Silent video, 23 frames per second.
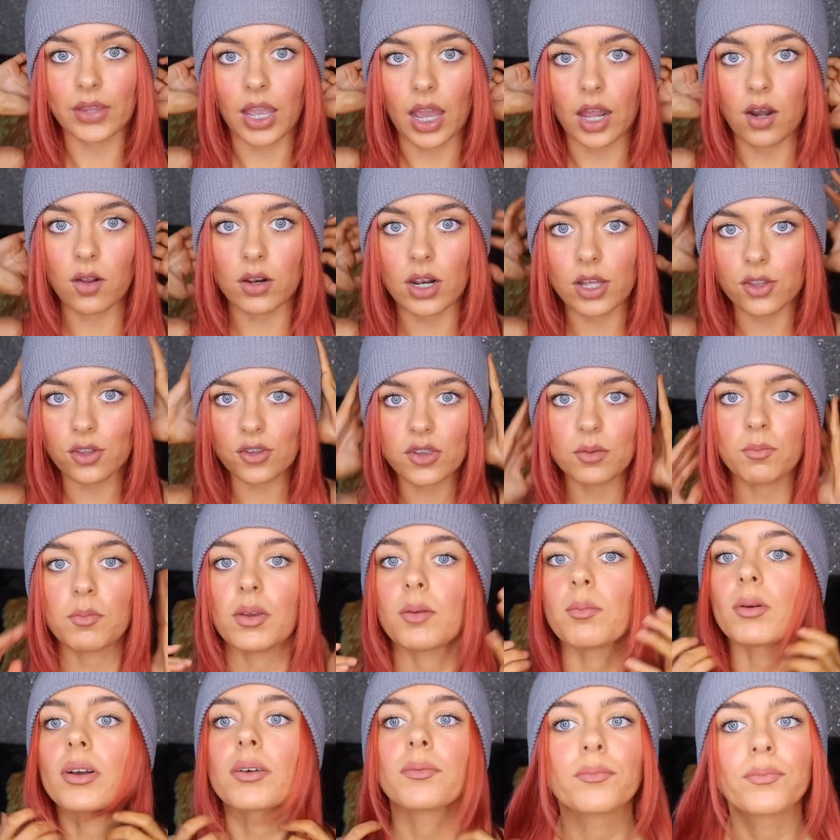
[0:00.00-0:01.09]
I look like Justin
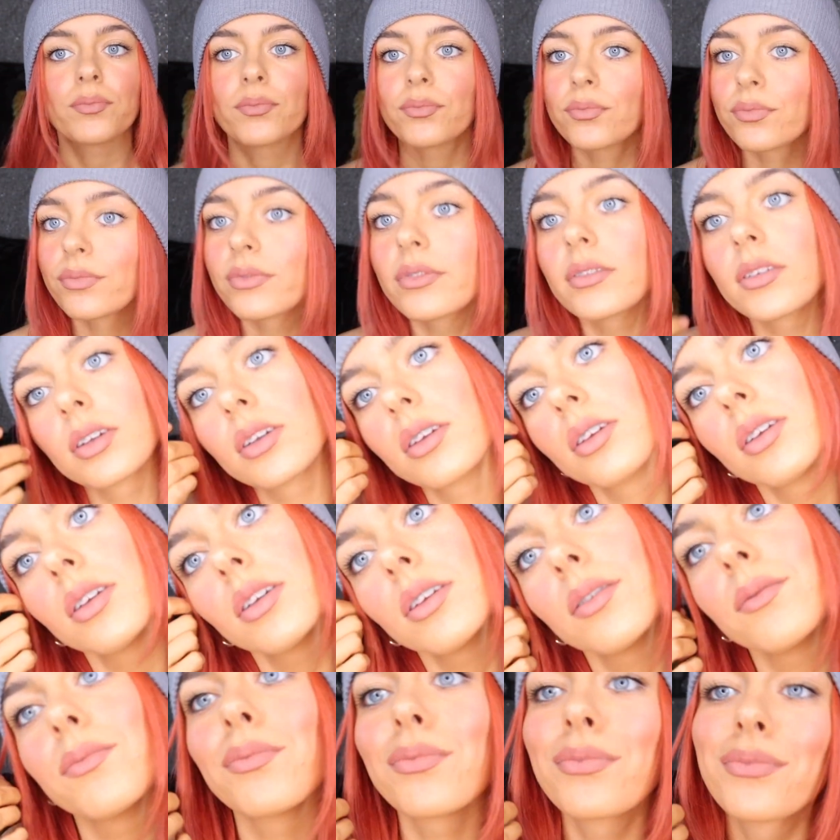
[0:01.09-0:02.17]
Bieber.
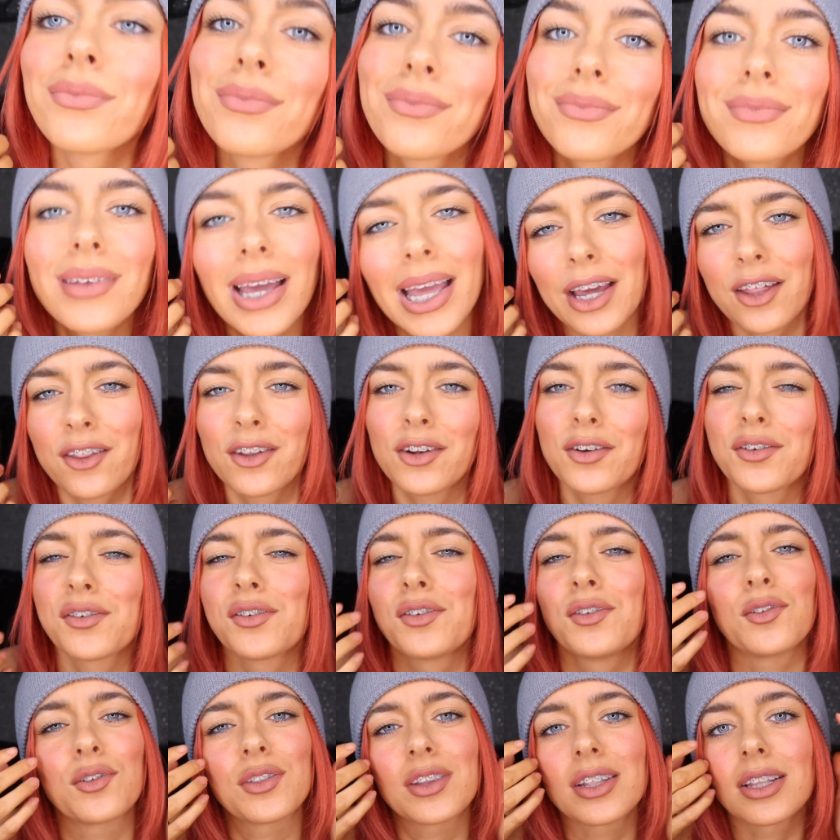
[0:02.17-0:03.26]
I actually look
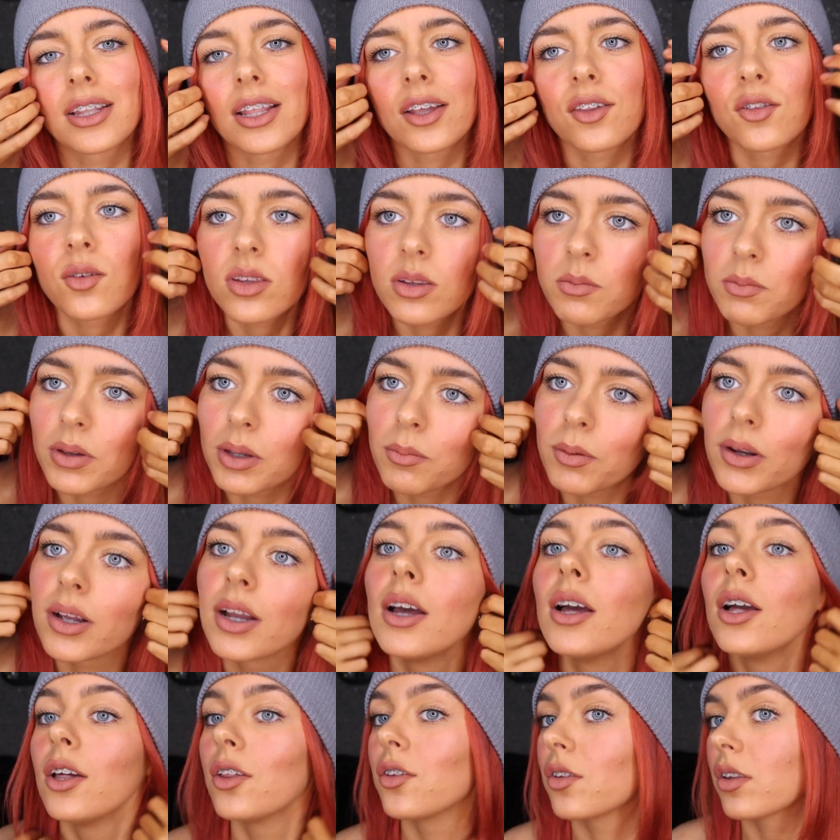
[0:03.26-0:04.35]
nothing like Justin Bieber
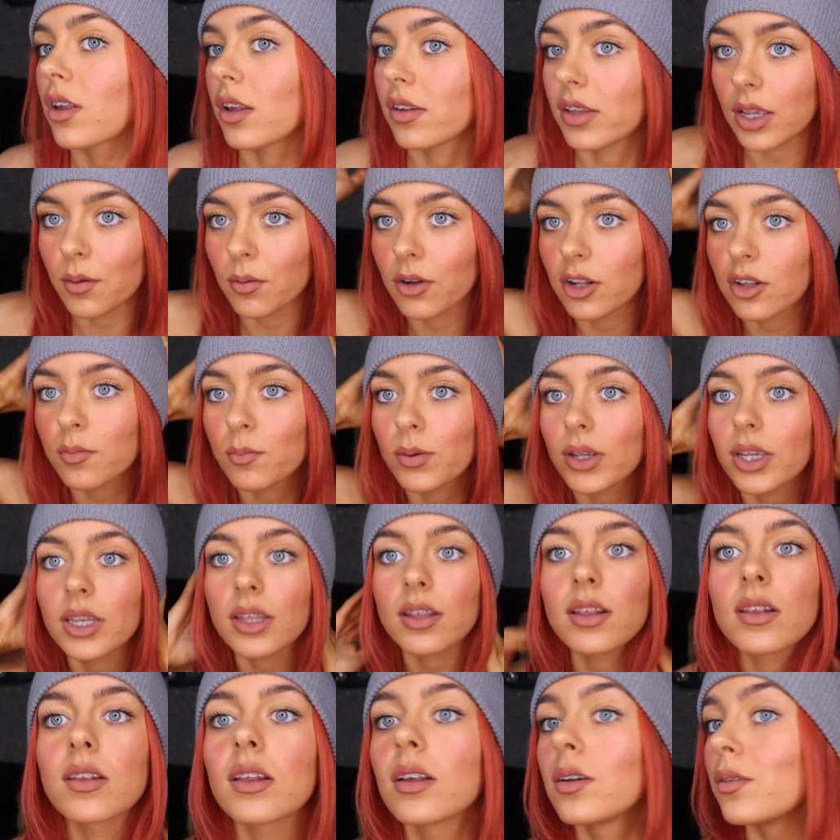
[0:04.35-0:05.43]
just because he wears
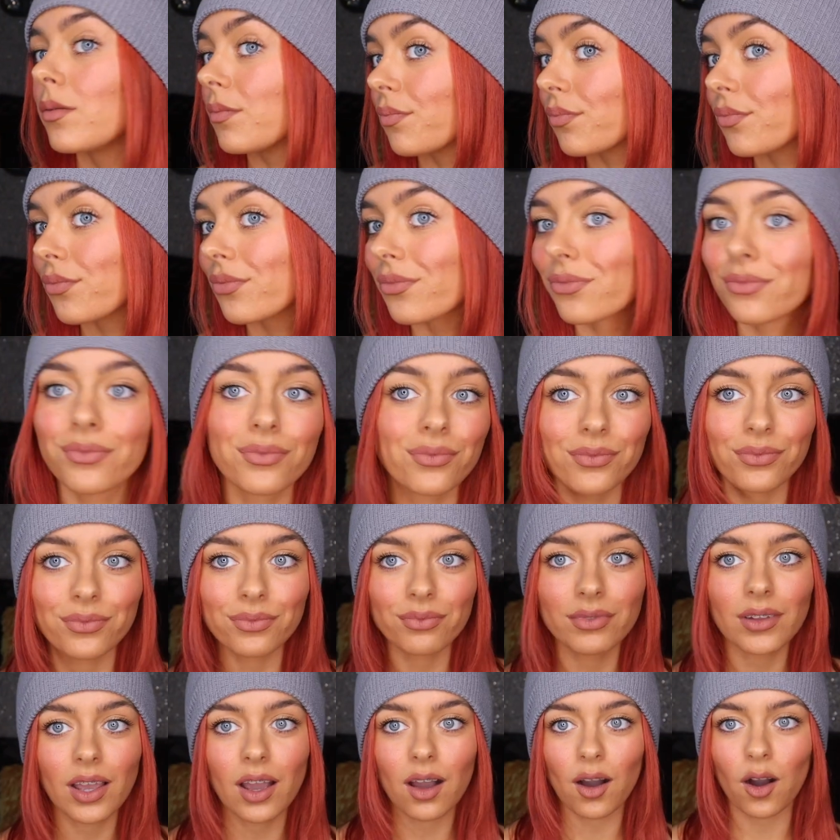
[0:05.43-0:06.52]
beanies.
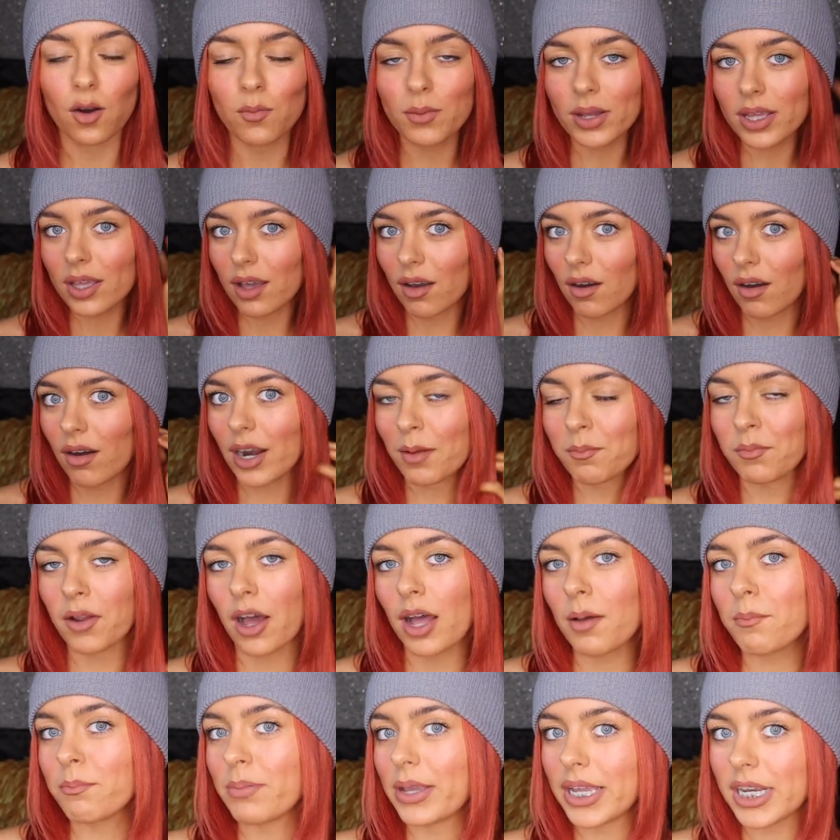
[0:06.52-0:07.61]
Oh my god, I'm
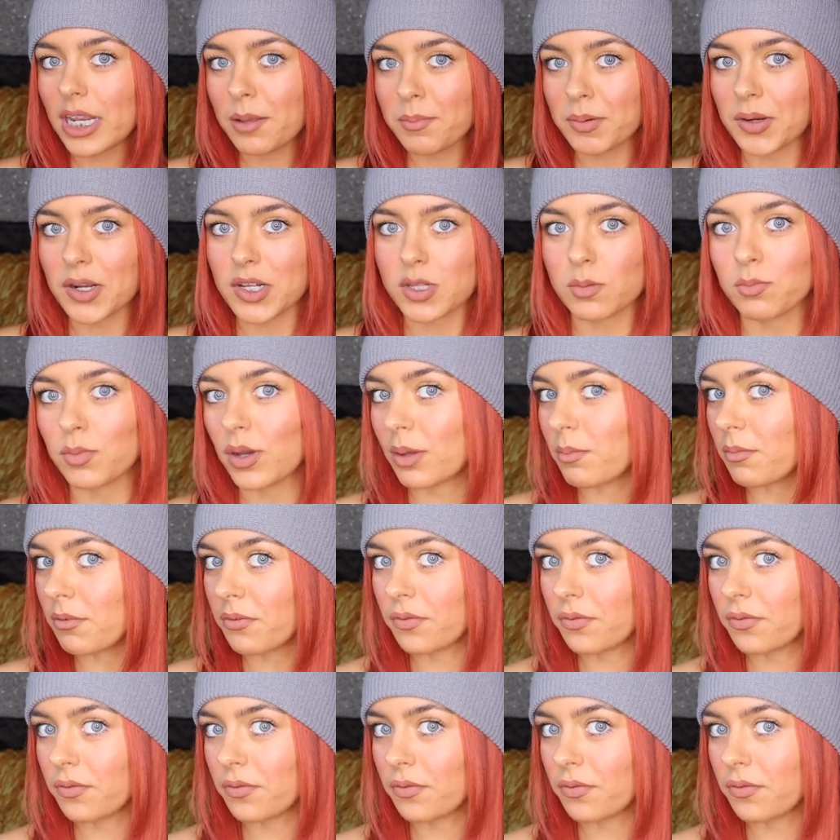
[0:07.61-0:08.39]
not a beanie person, but I'm